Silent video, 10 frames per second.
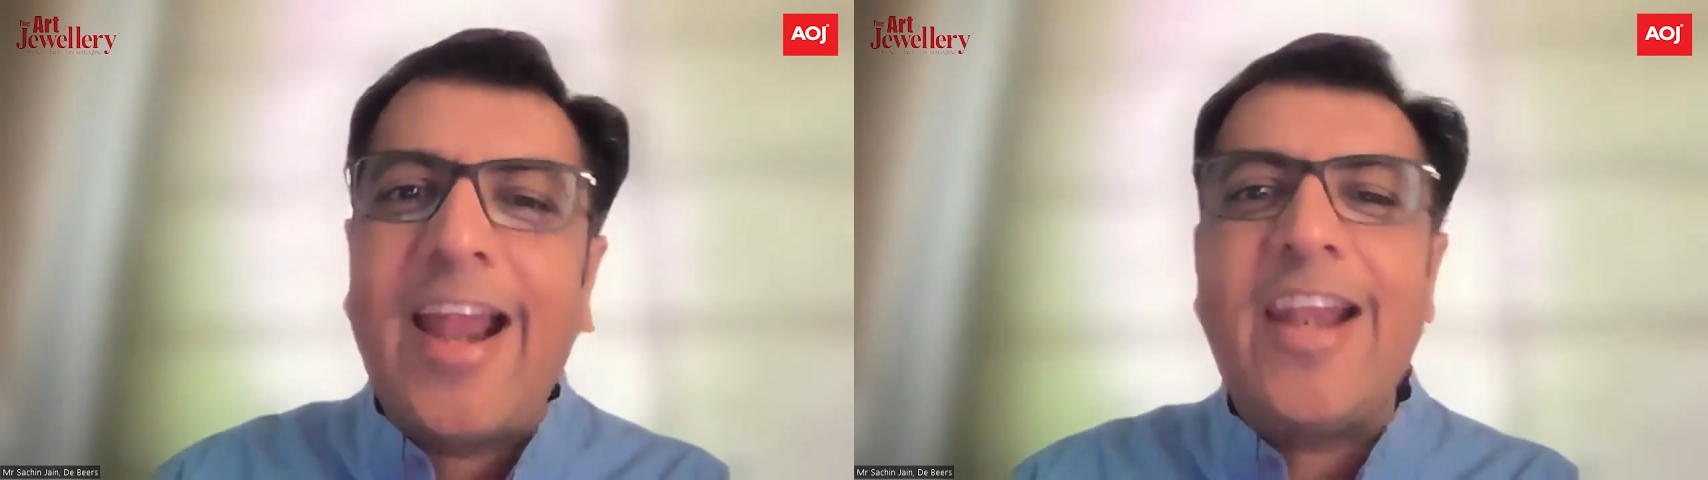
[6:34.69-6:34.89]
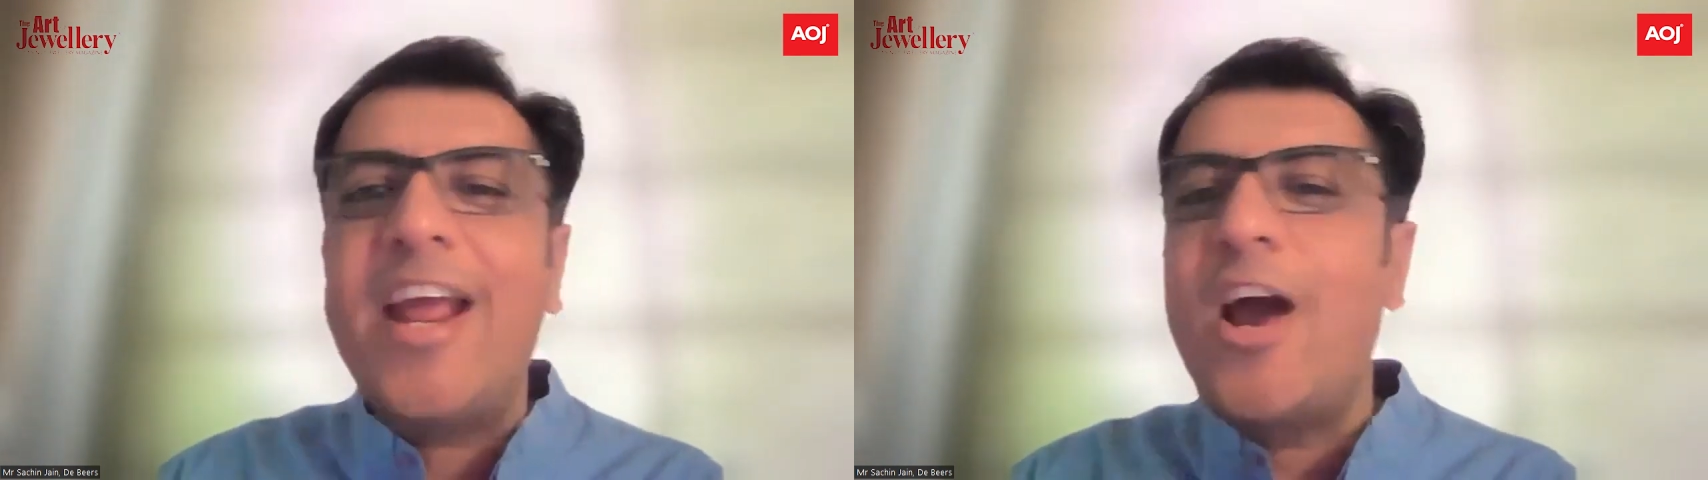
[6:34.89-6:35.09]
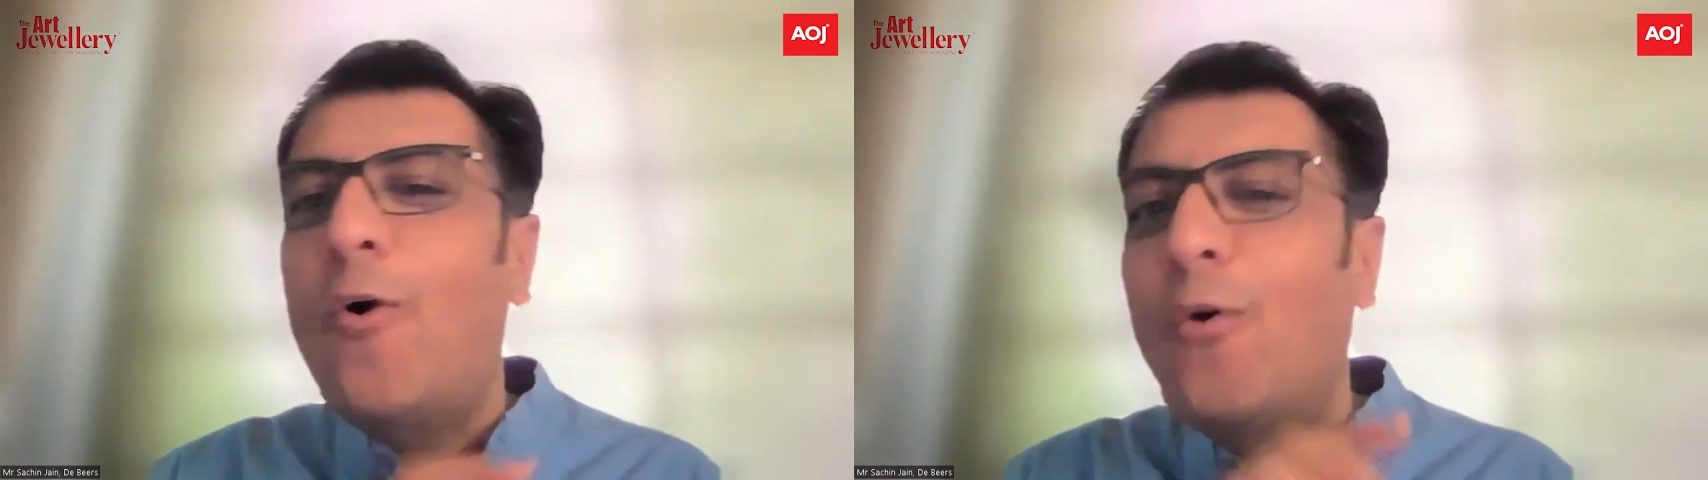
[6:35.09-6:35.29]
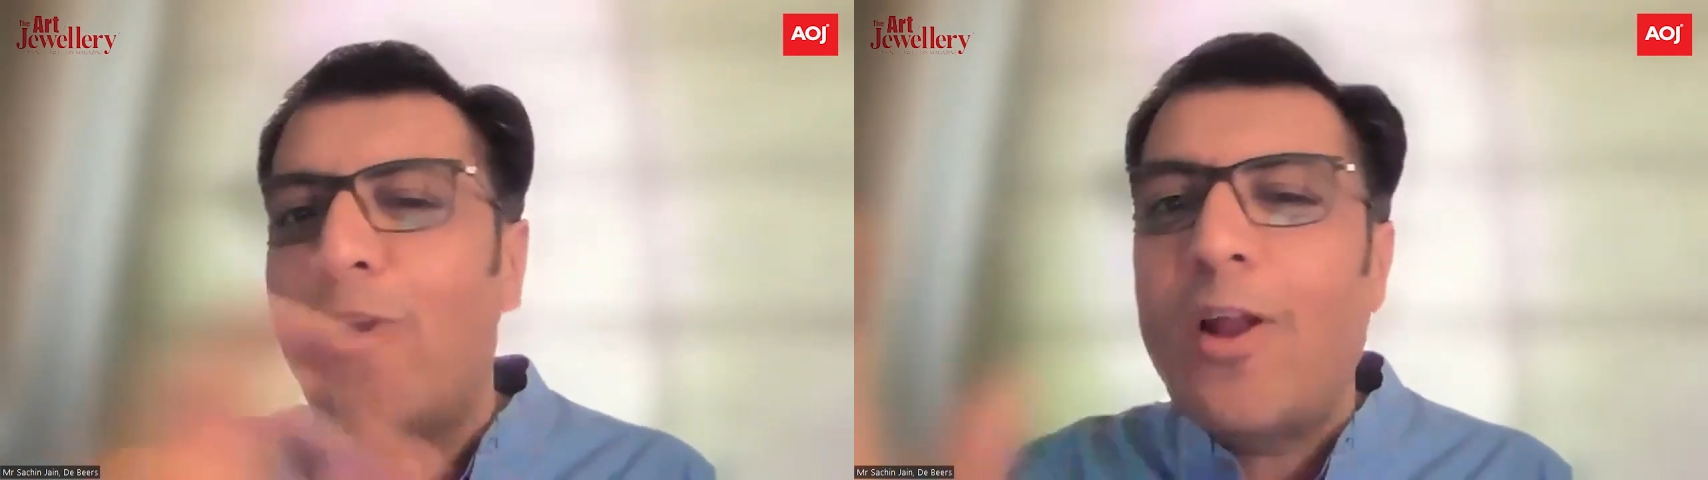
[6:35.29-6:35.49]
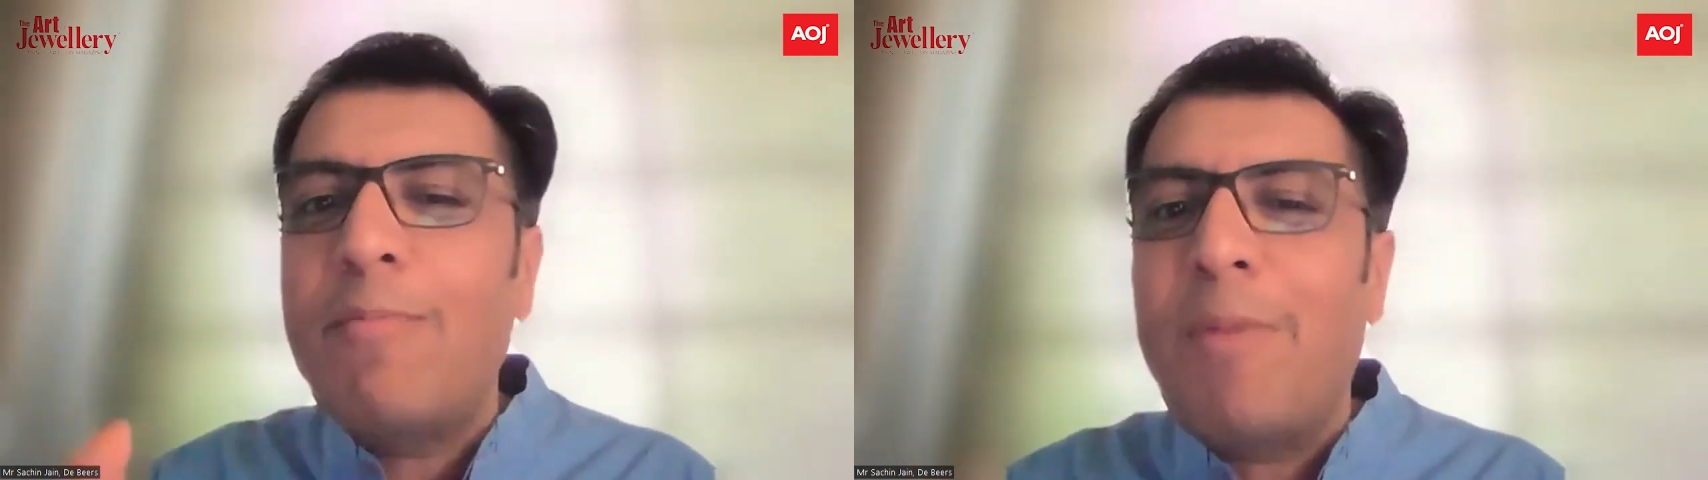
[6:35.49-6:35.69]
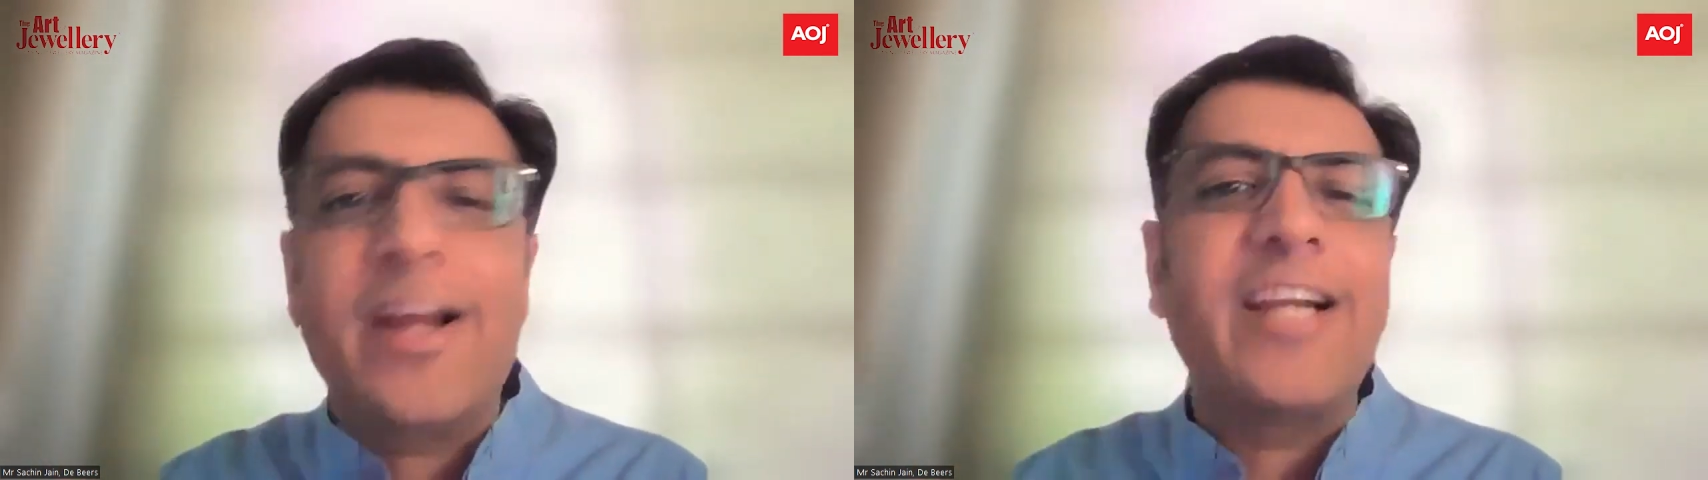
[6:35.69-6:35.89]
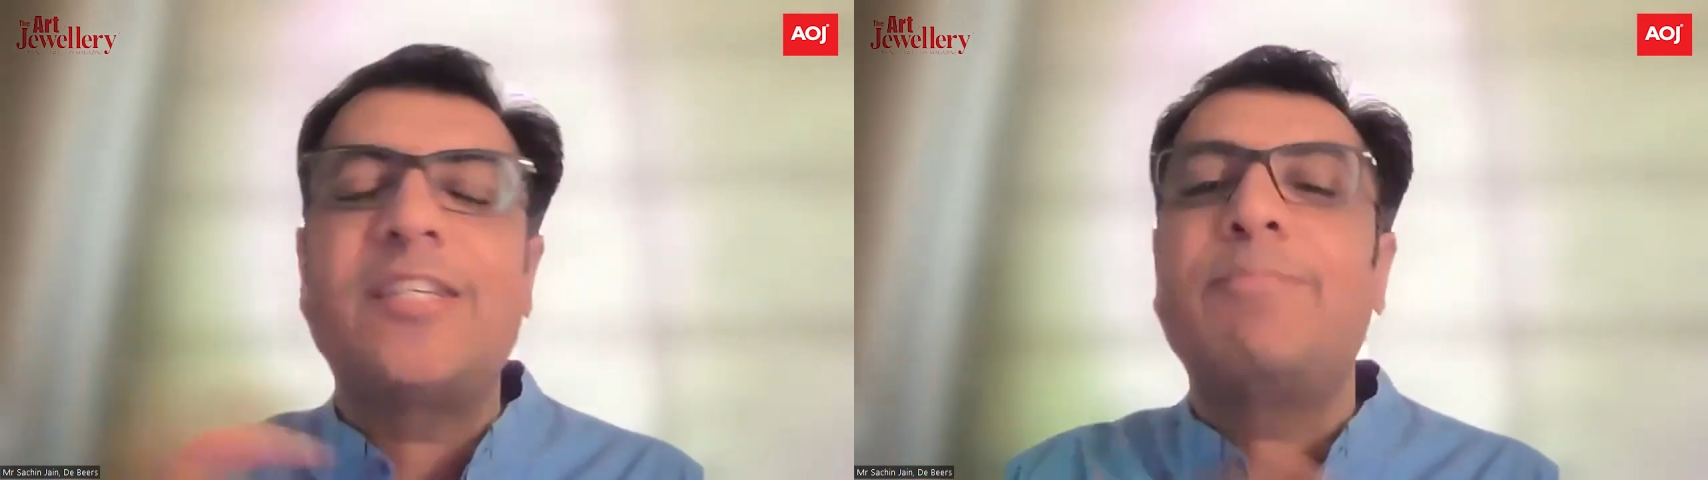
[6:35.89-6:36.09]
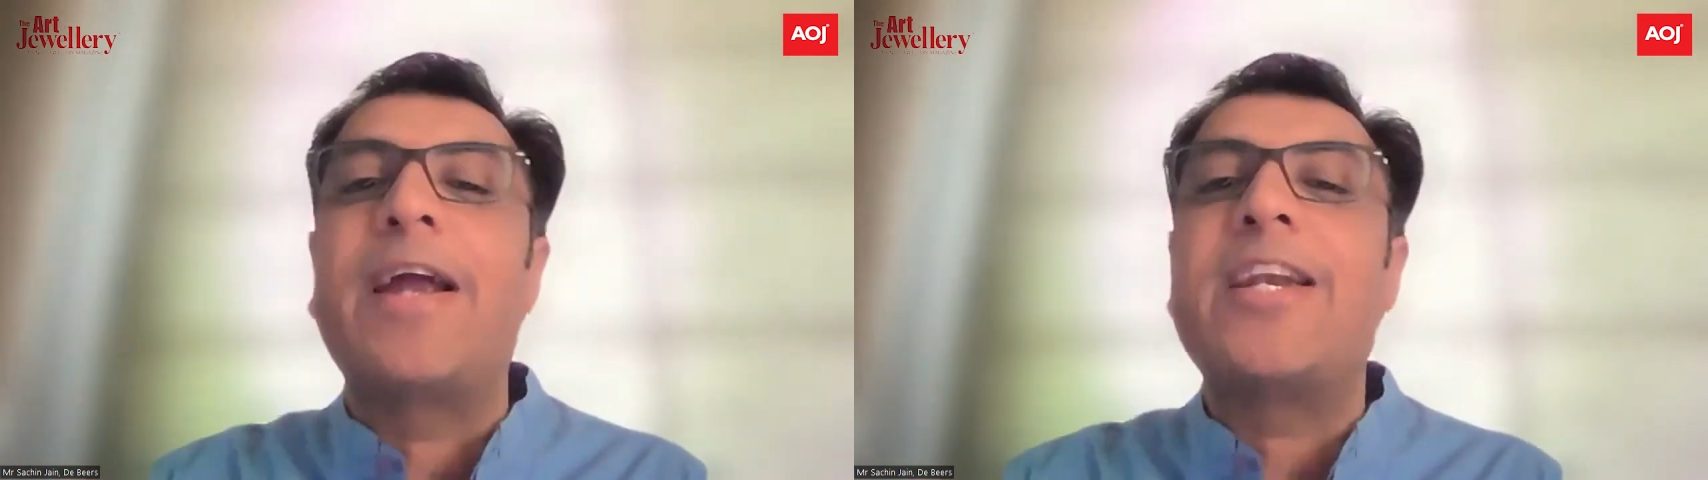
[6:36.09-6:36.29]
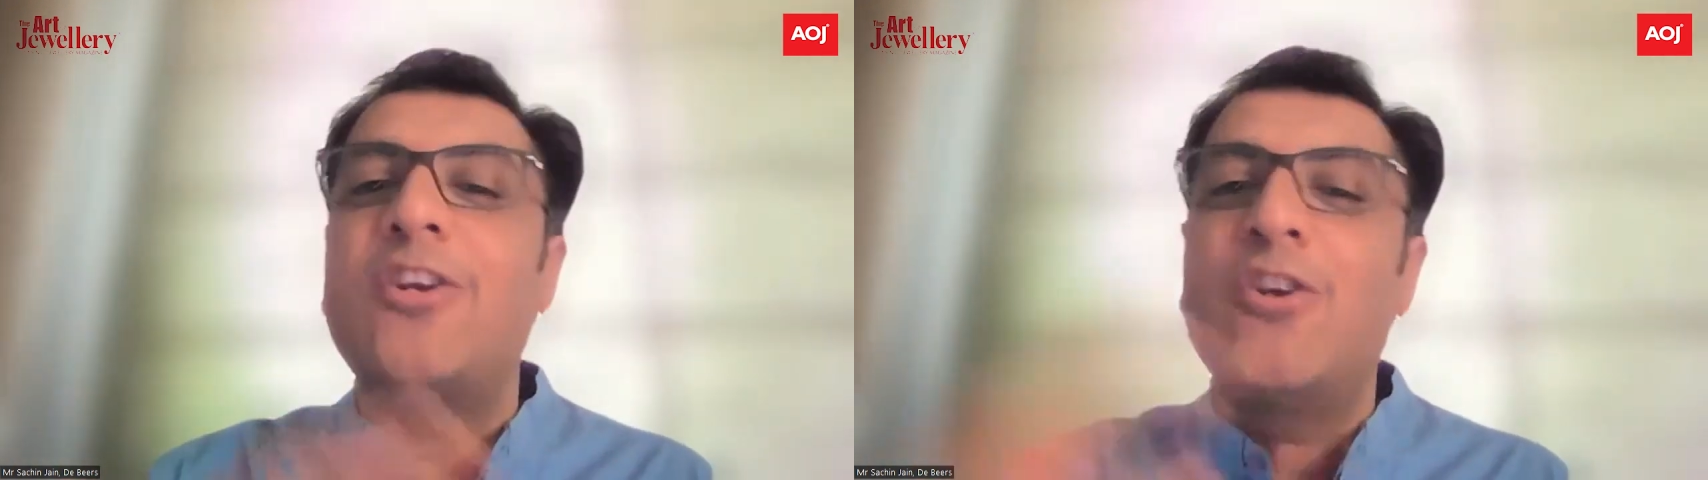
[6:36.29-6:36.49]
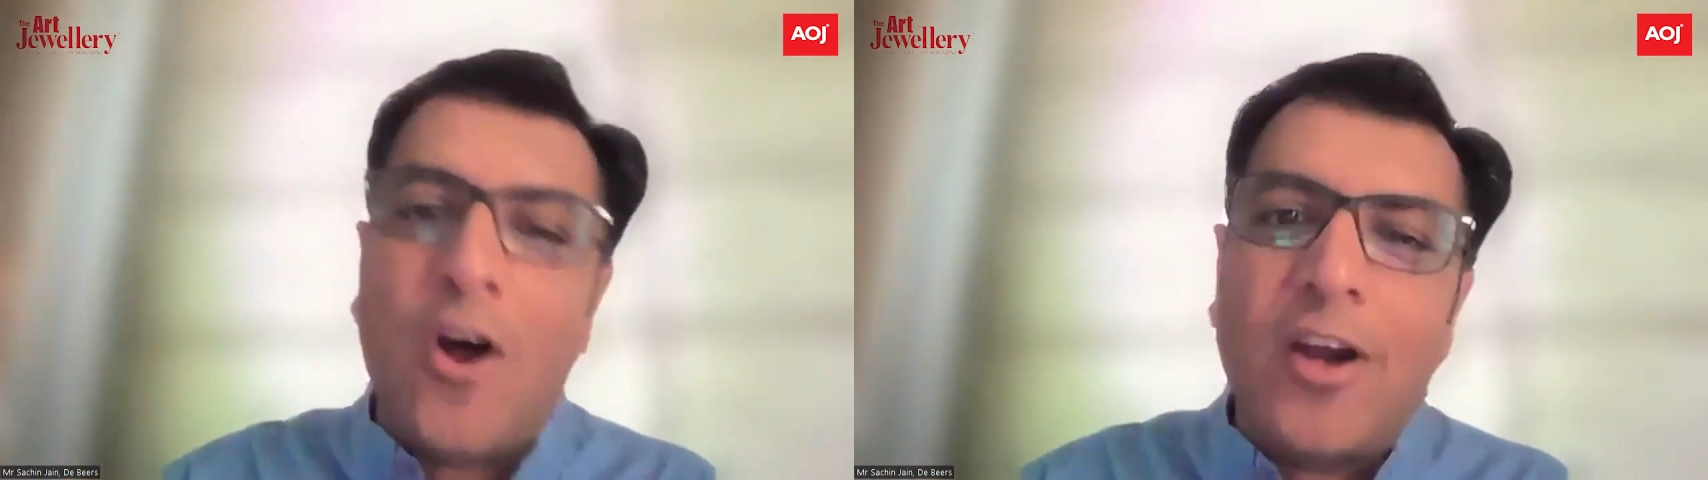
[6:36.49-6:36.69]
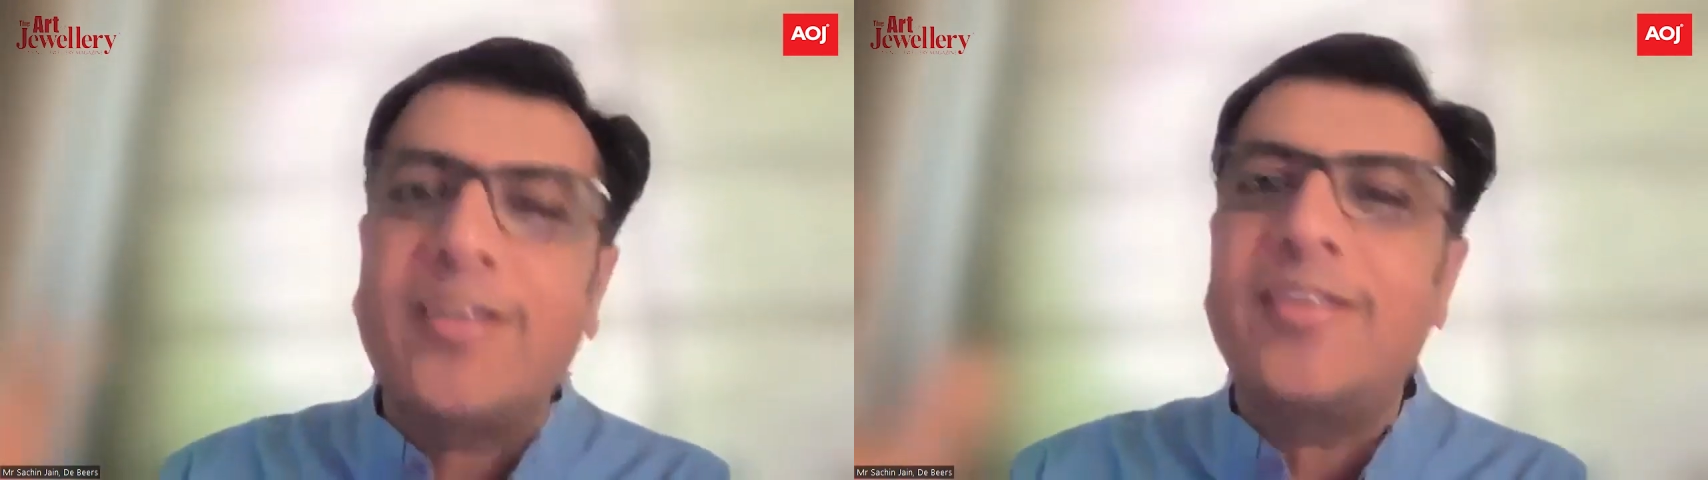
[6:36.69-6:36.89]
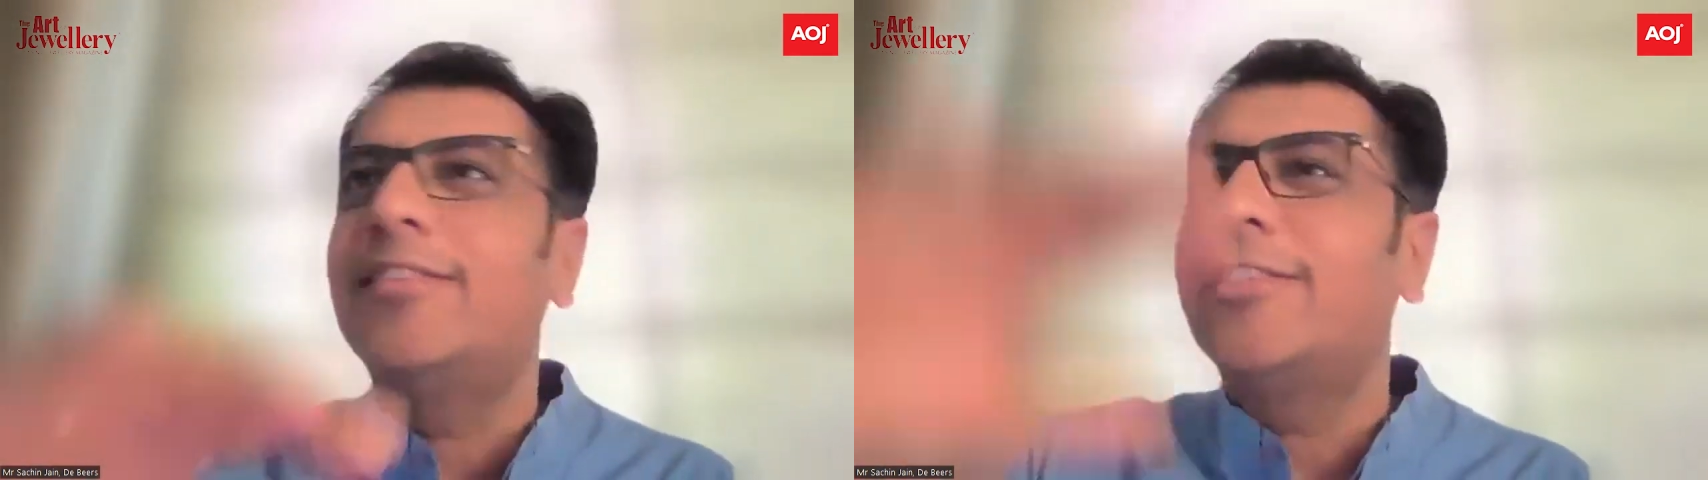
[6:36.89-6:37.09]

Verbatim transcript: and overall markets might not